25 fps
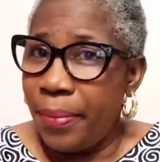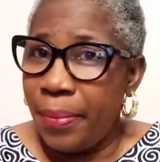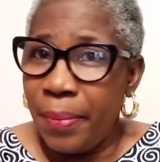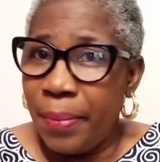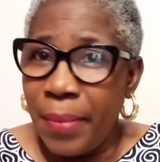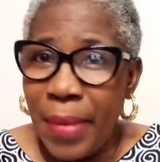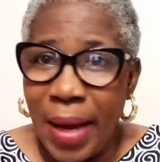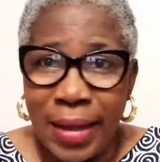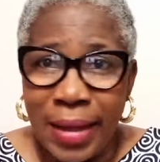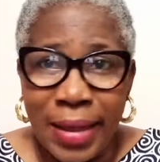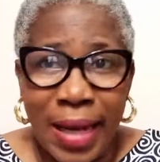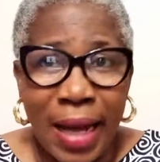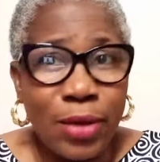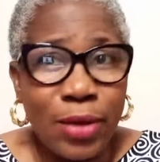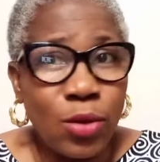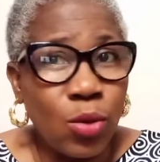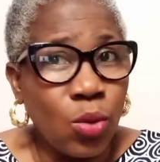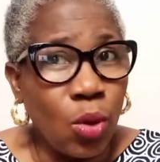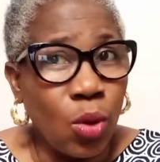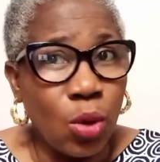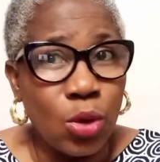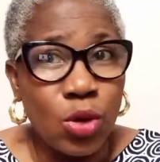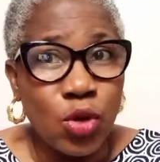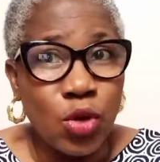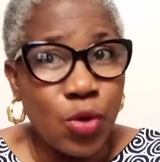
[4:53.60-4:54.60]
my dad could
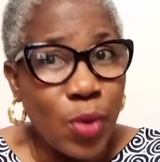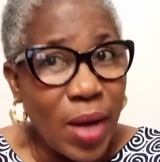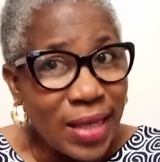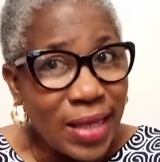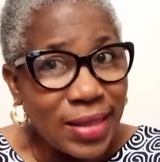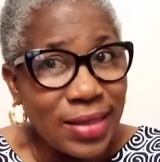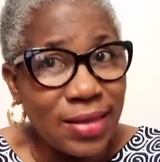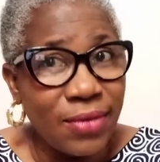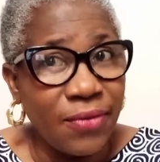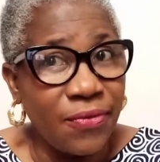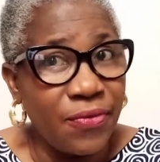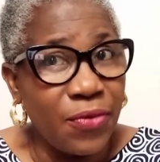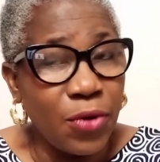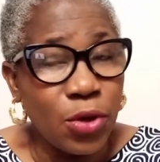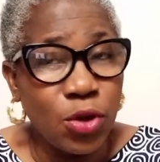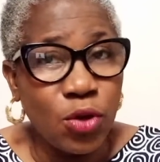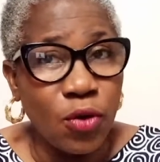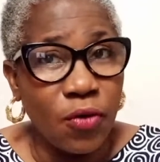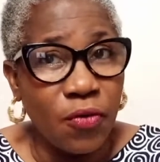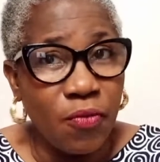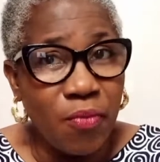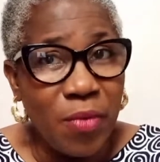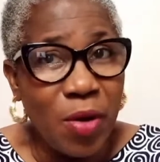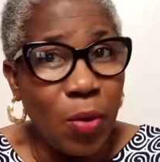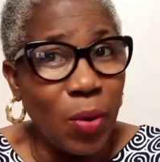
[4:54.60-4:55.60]
undress in front
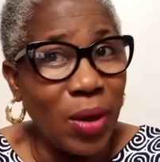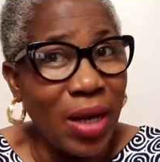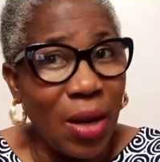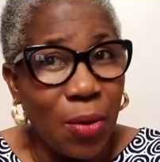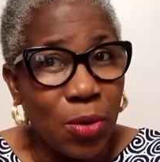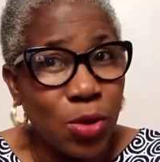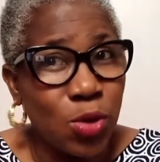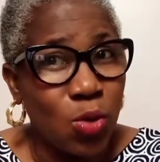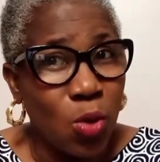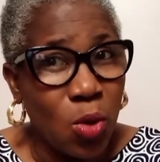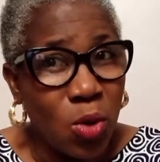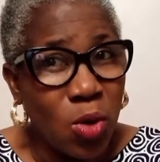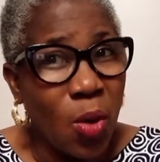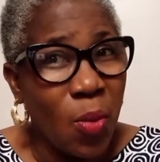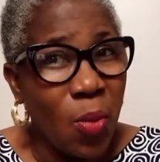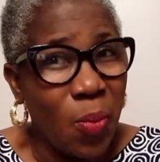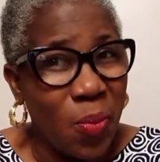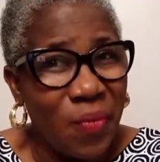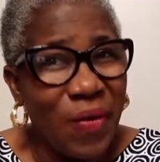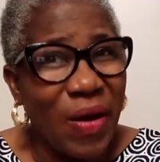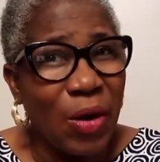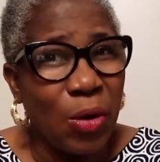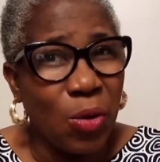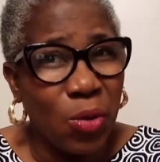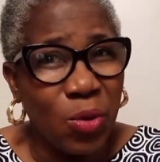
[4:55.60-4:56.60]
of me when I was growing up, if
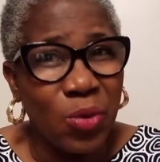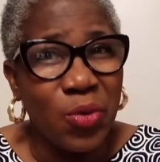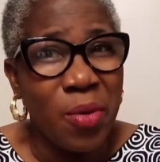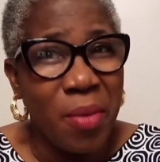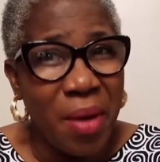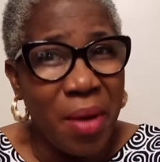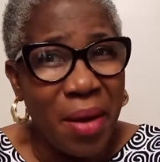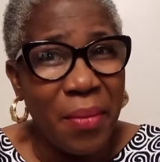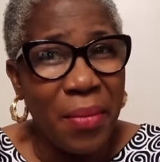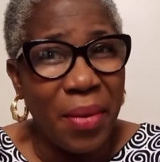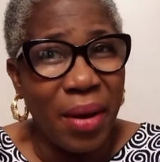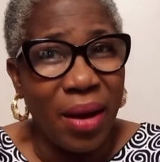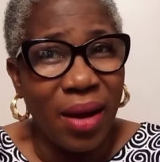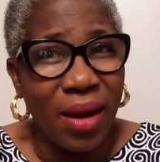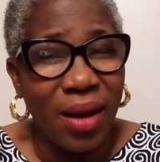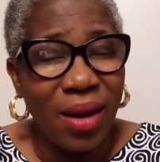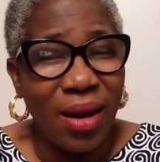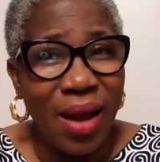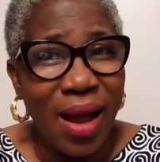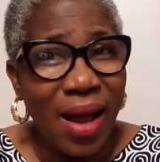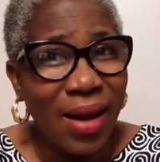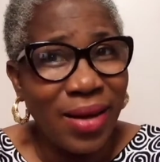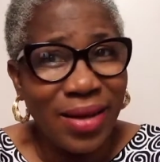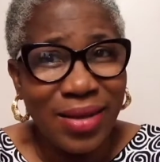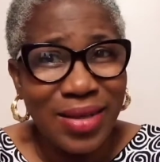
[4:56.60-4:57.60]
I could remember.
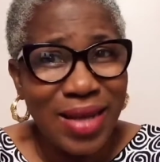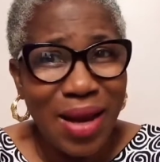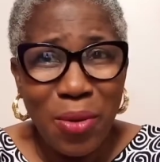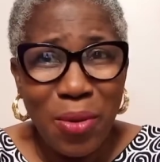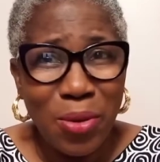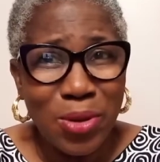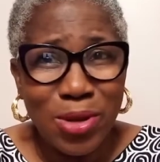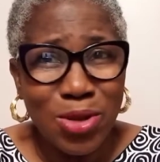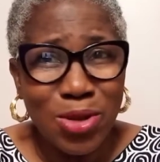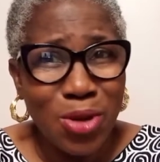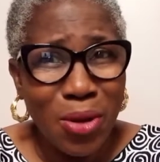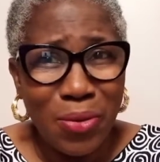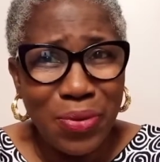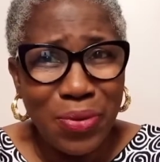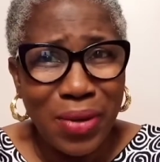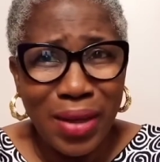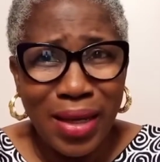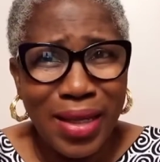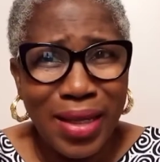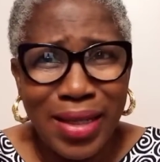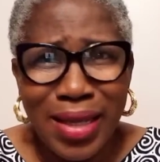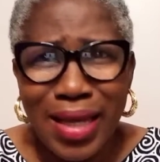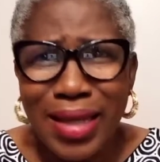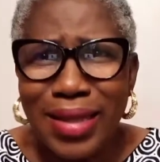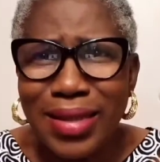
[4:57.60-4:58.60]
And that was
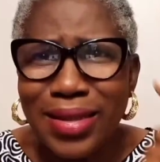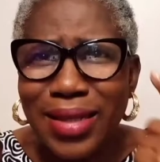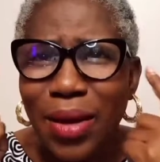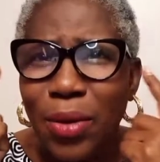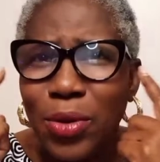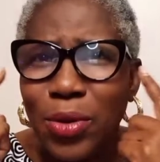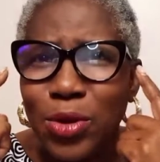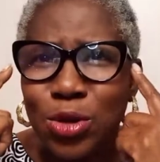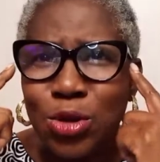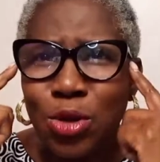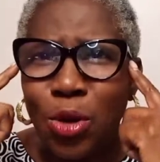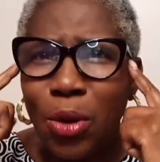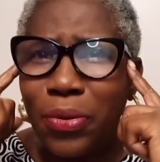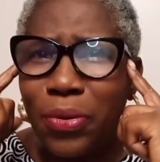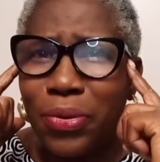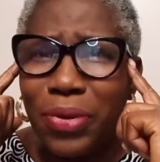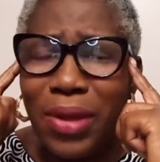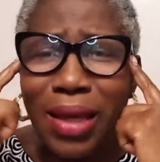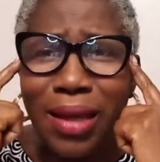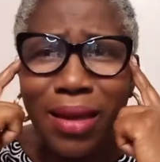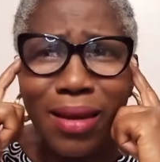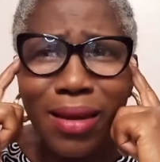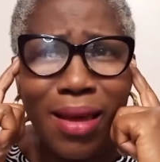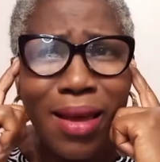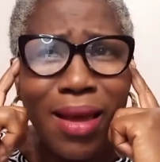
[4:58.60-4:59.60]
nothing. There was
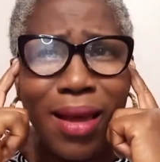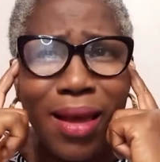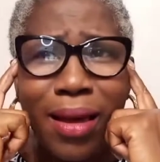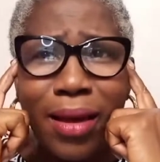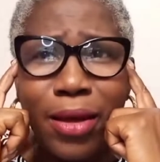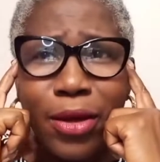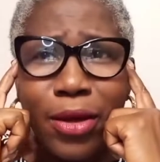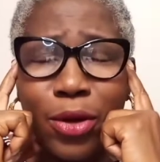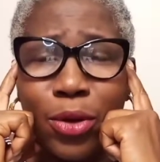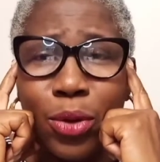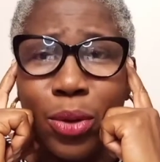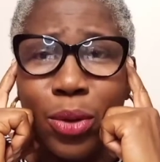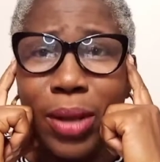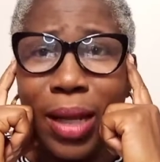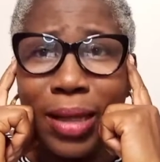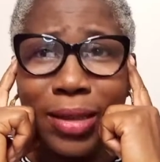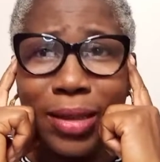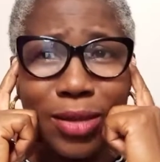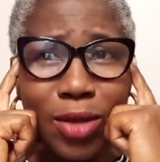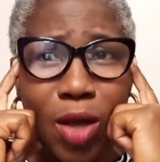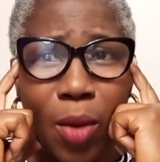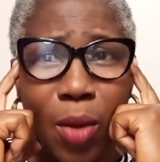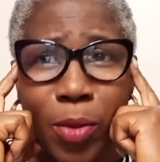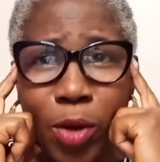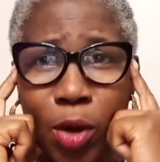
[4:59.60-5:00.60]
nothing,
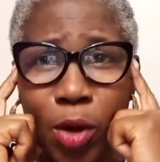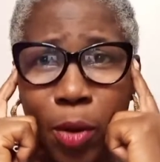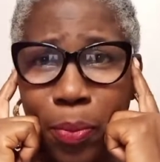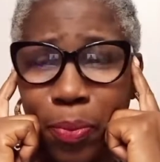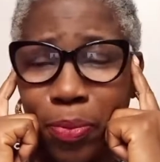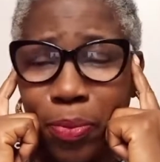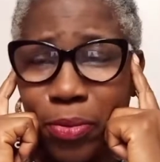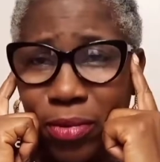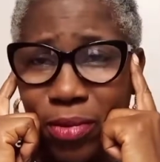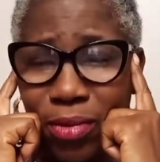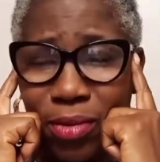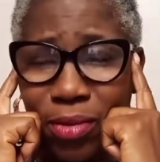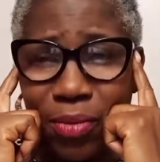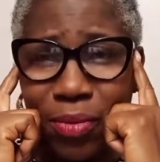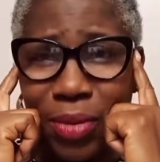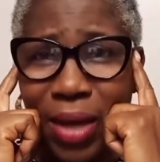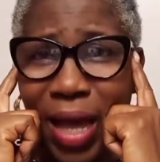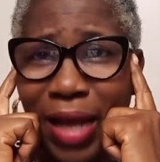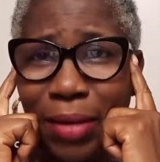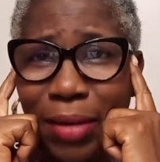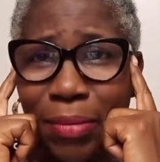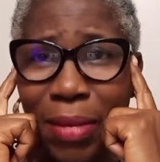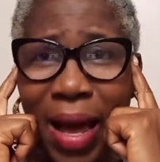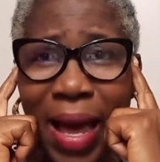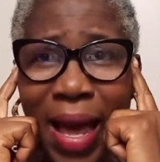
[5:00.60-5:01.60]
that's coming up
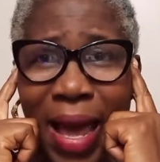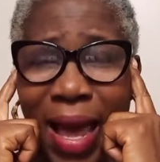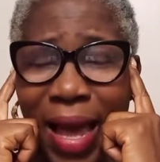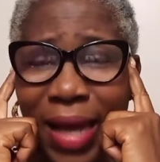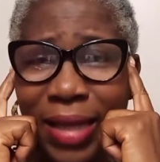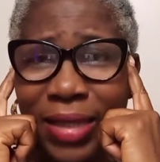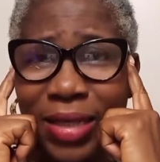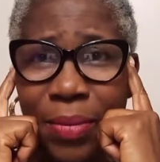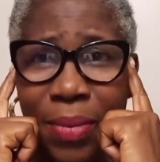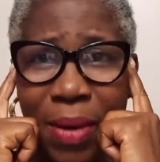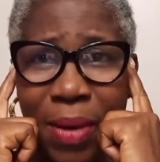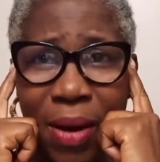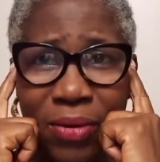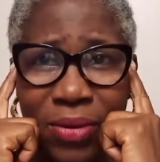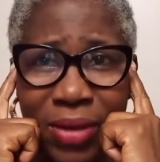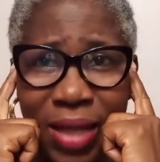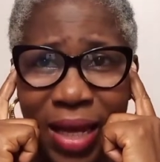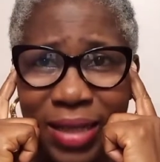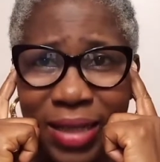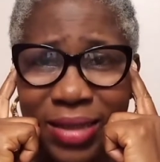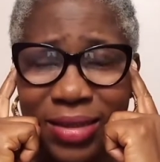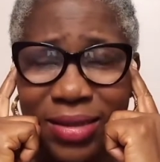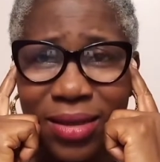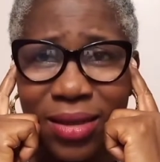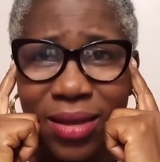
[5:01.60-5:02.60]
behind my head about
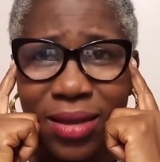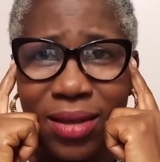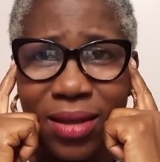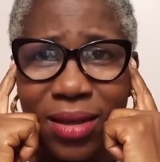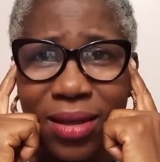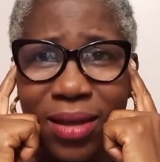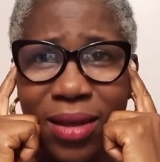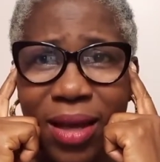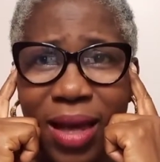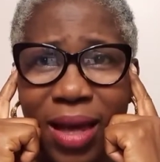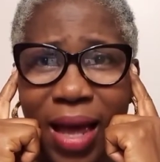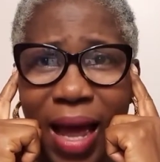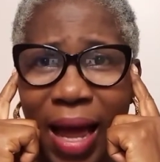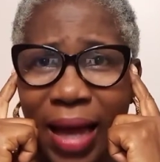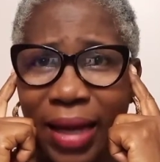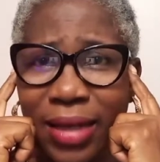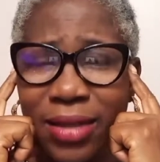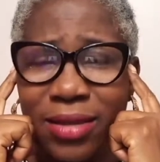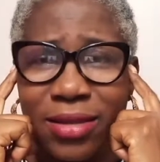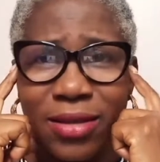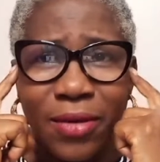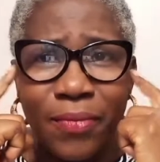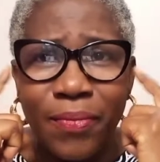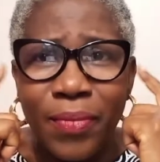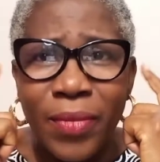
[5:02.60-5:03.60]
that.
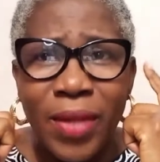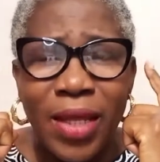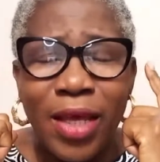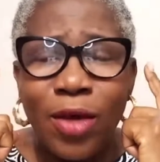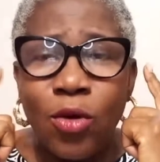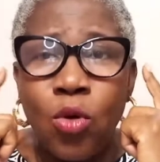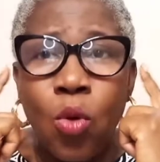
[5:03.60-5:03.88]
And you